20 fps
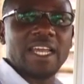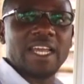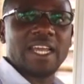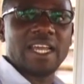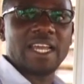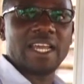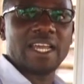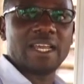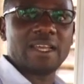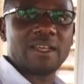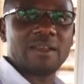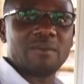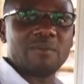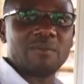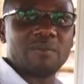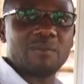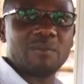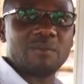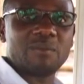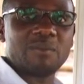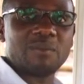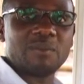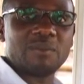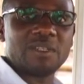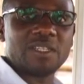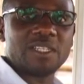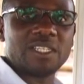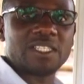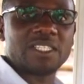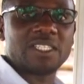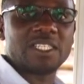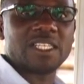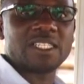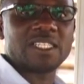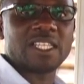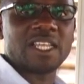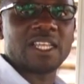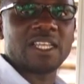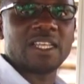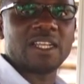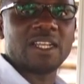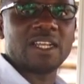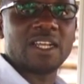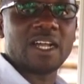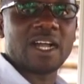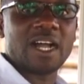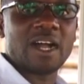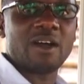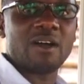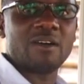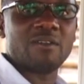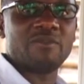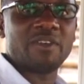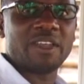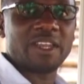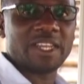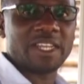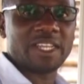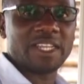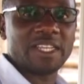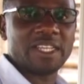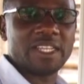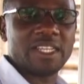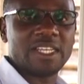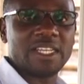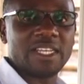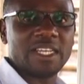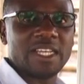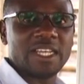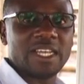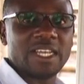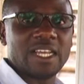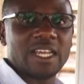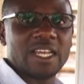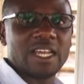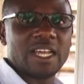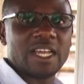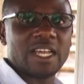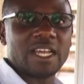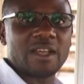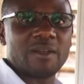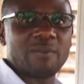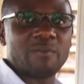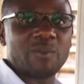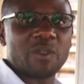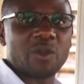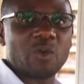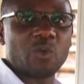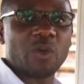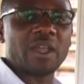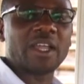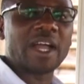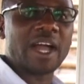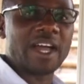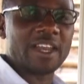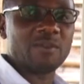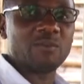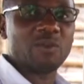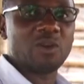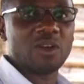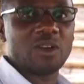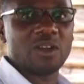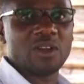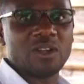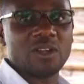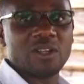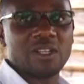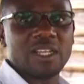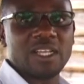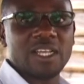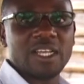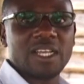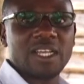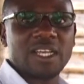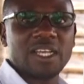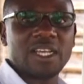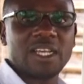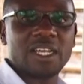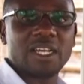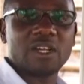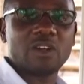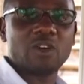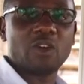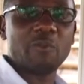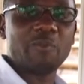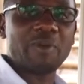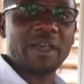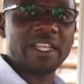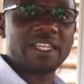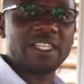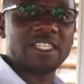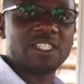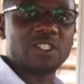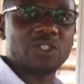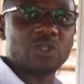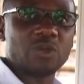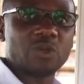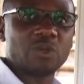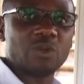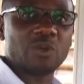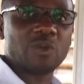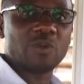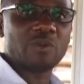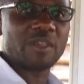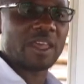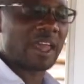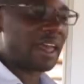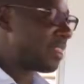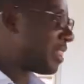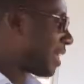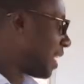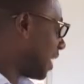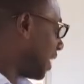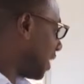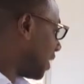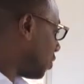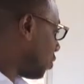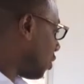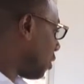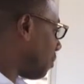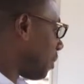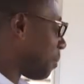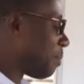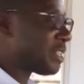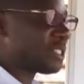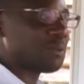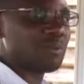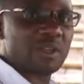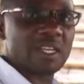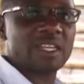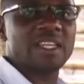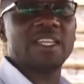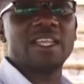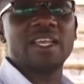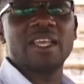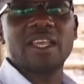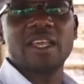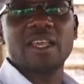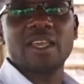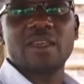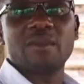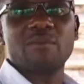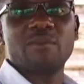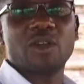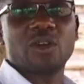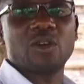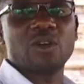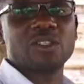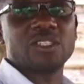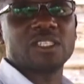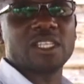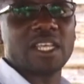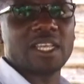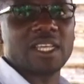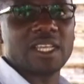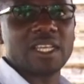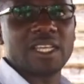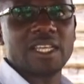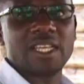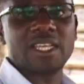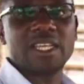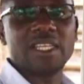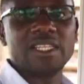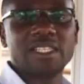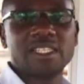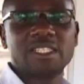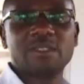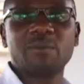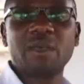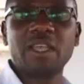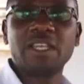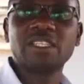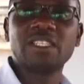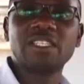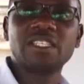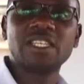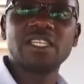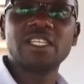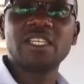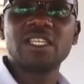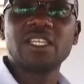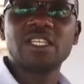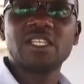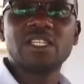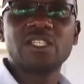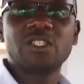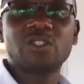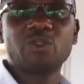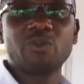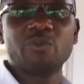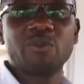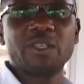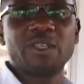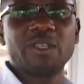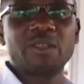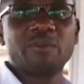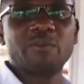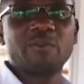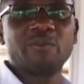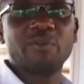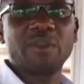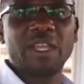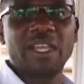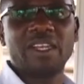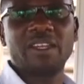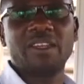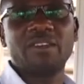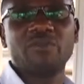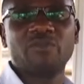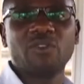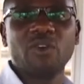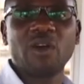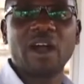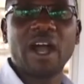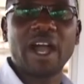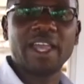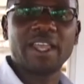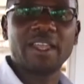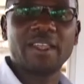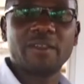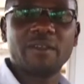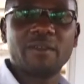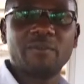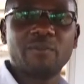It is a very weak animal compared to the other dual purpose breed because it is meant to be bred for high